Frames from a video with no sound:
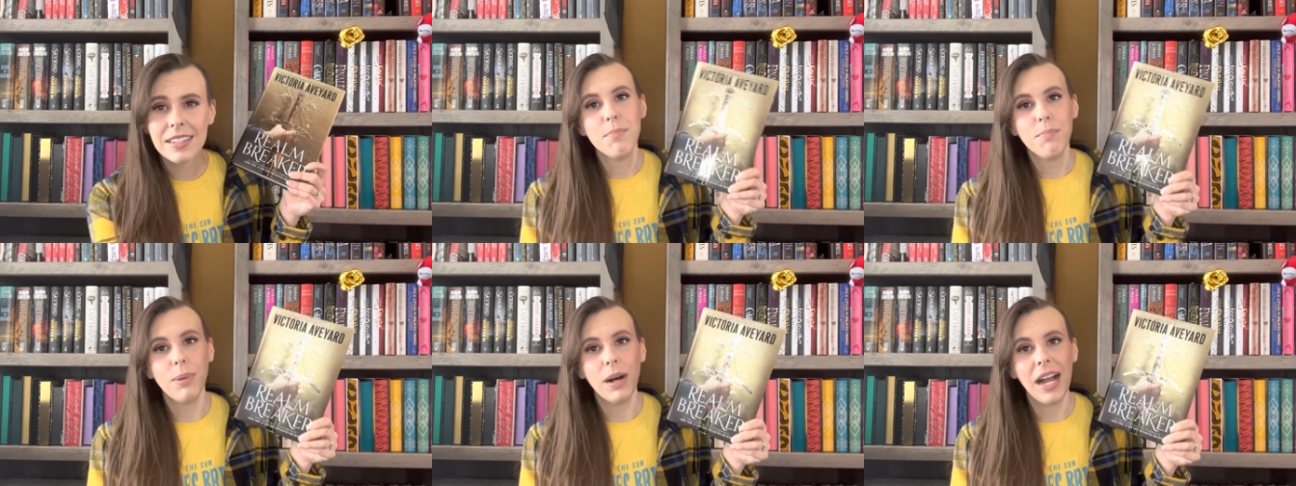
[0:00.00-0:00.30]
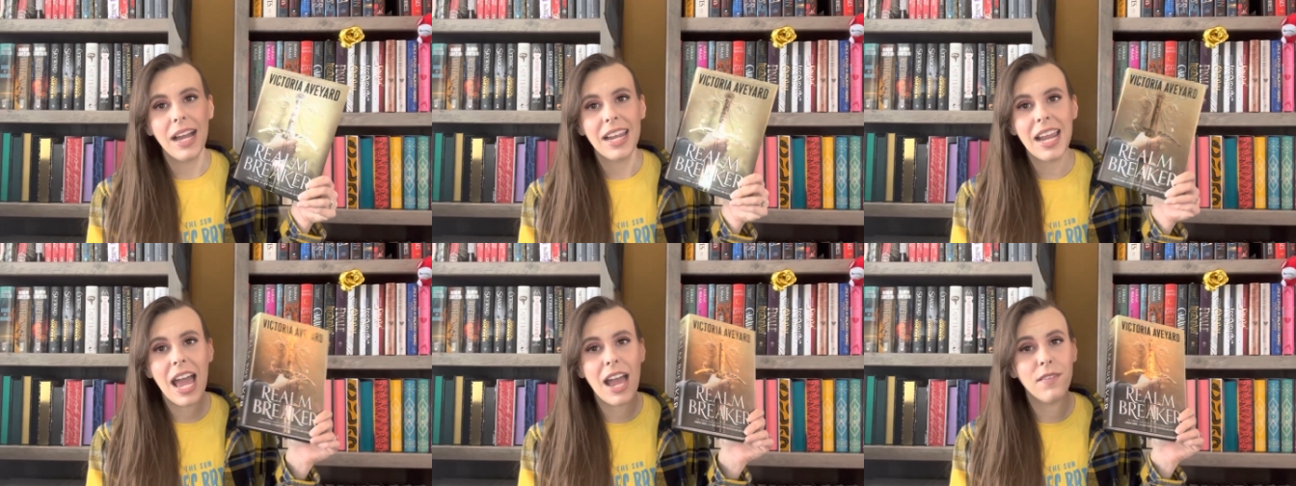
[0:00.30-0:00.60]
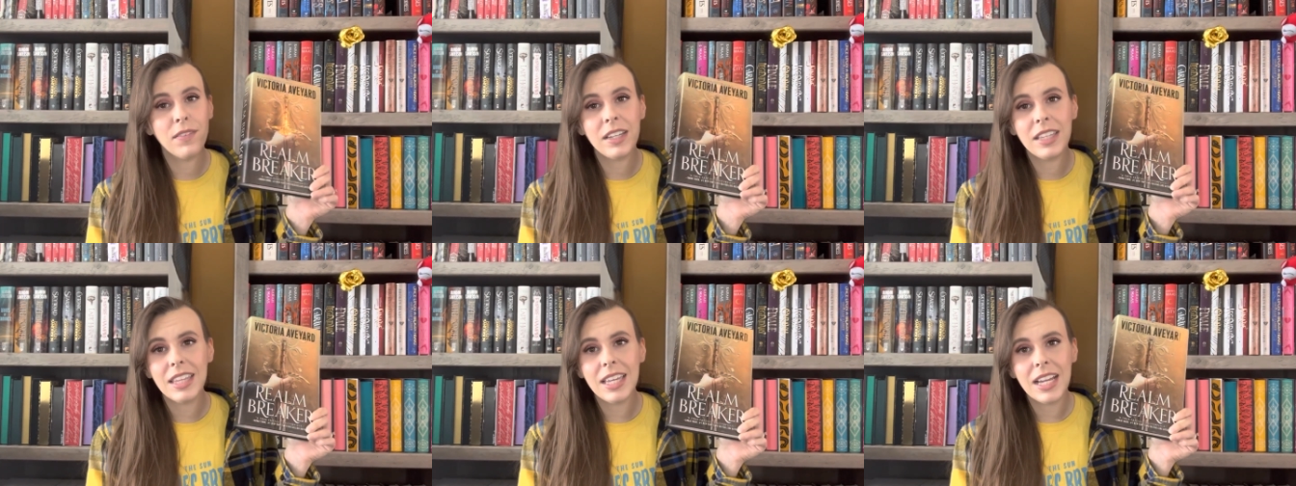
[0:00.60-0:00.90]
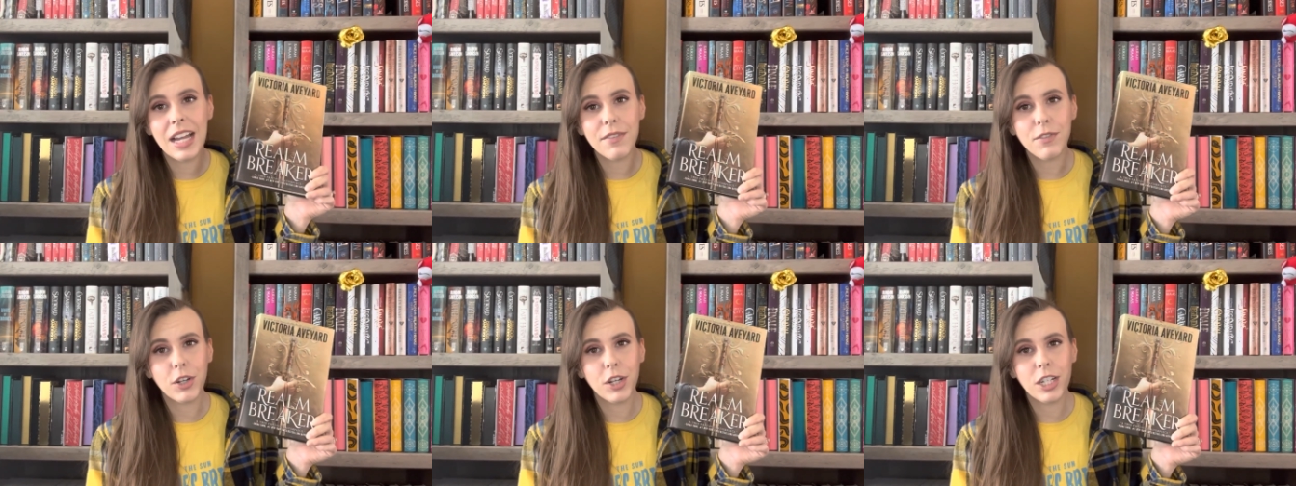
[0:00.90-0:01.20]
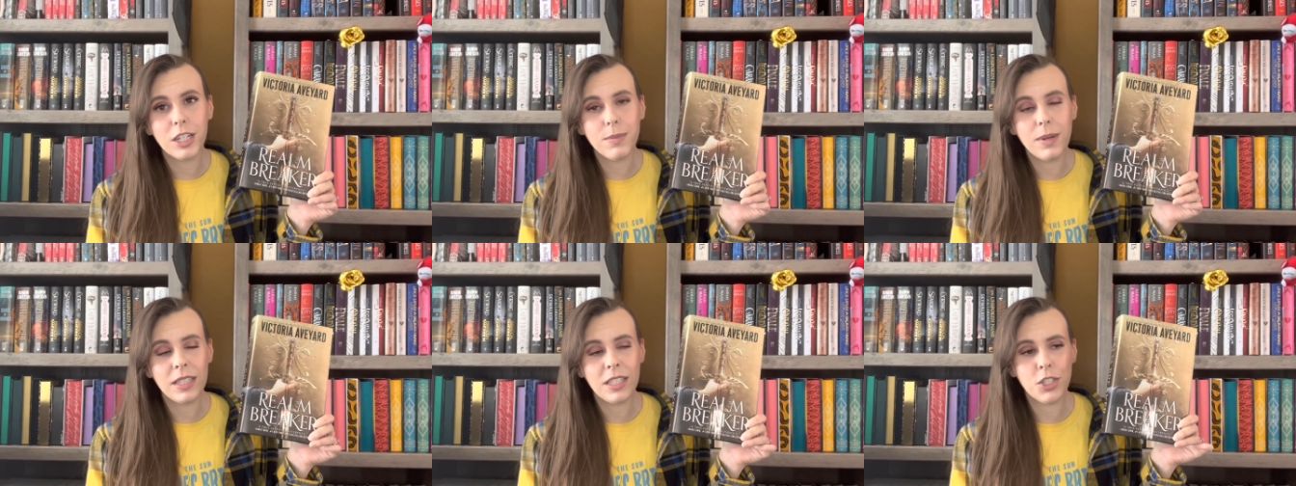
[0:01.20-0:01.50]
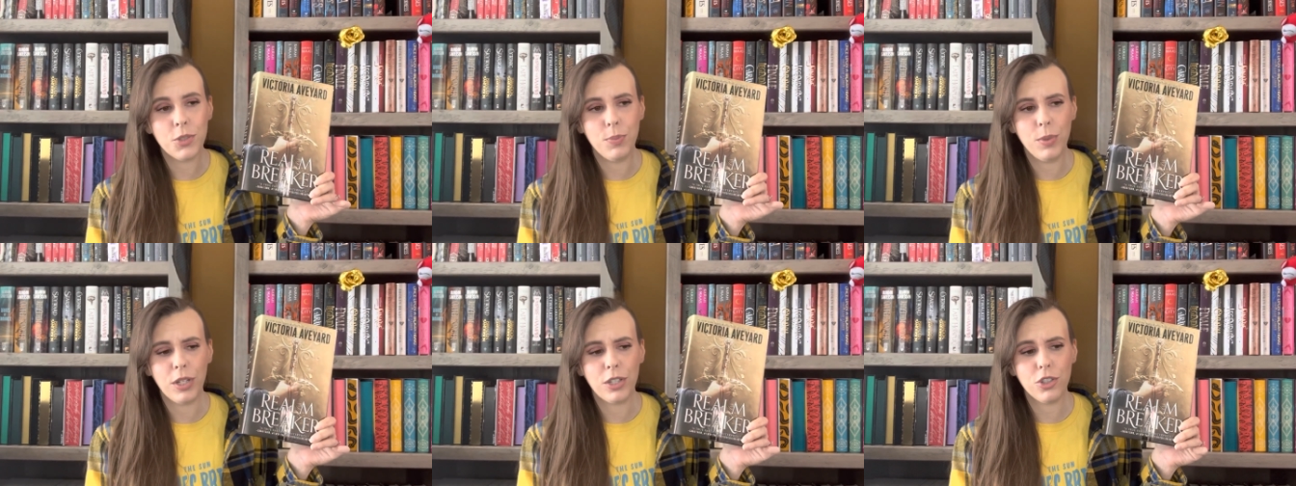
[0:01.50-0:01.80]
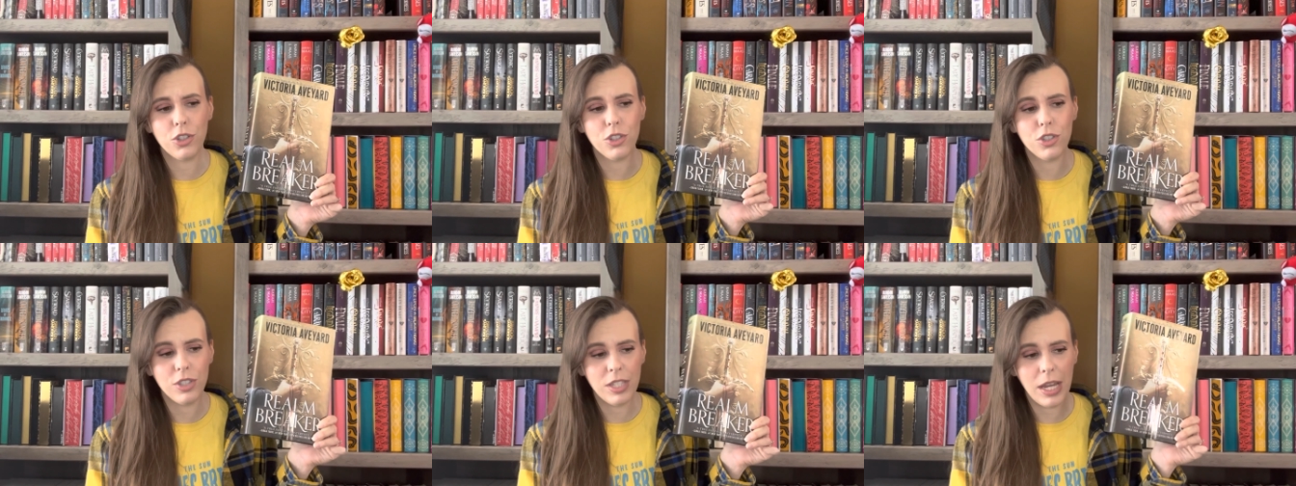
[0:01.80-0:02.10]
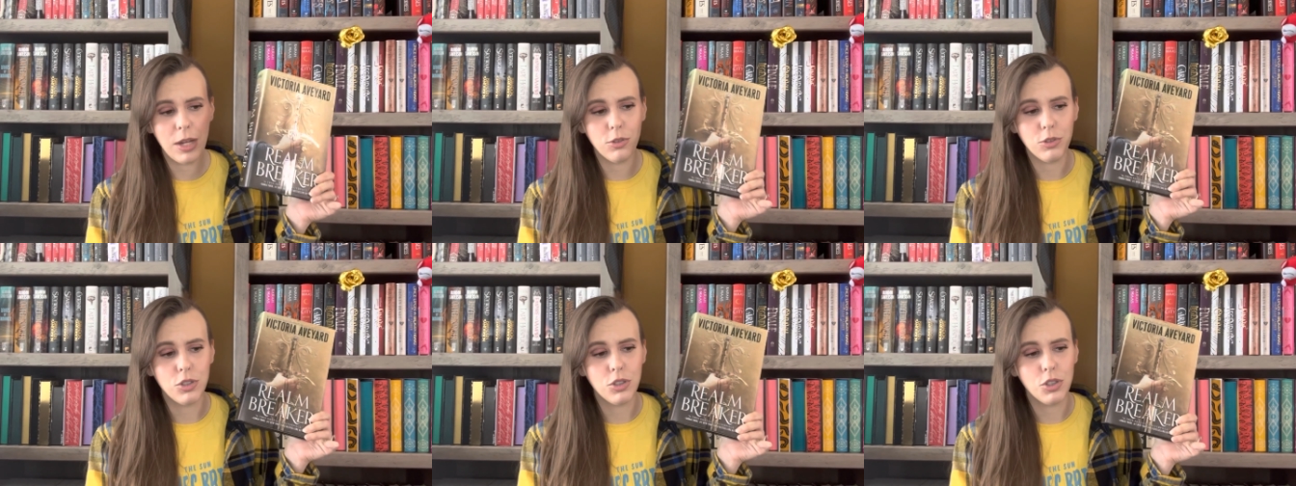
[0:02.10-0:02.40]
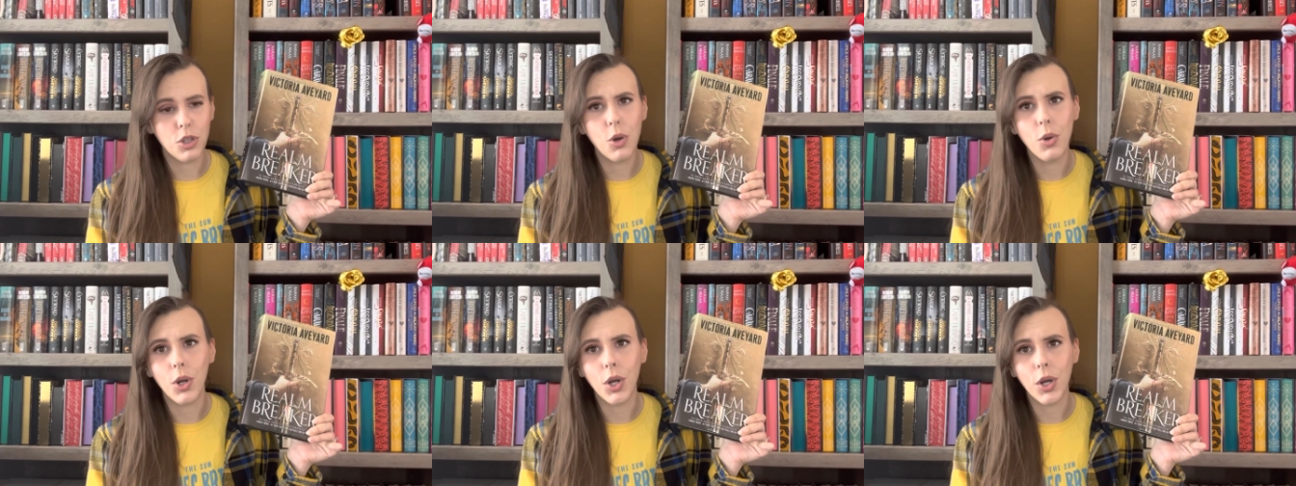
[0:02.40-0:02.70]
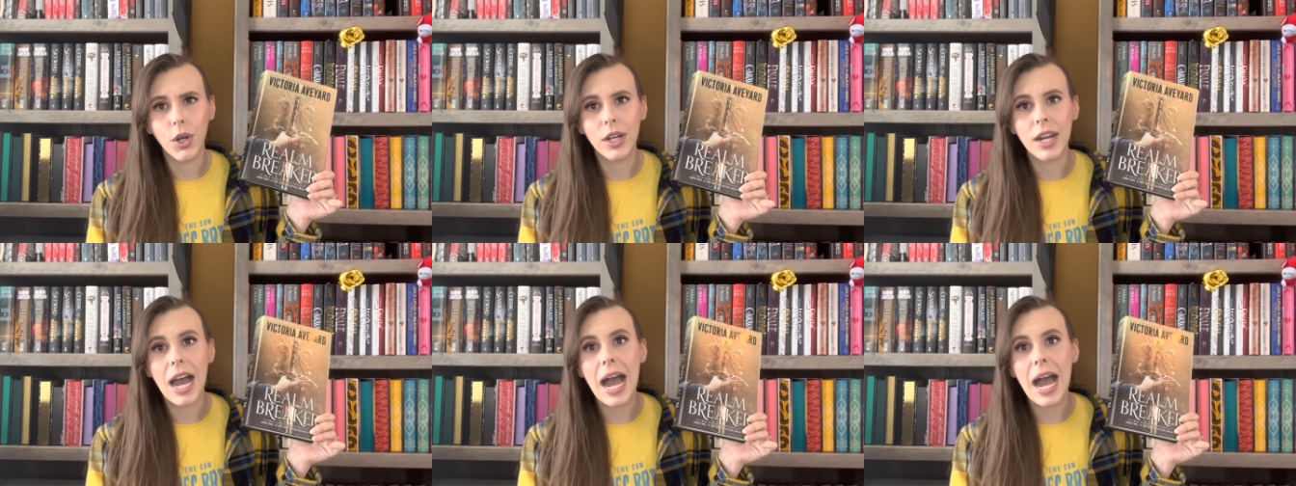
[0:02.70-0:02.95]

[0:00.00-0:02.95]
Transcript: But everything I've heard about this book just sounds so good.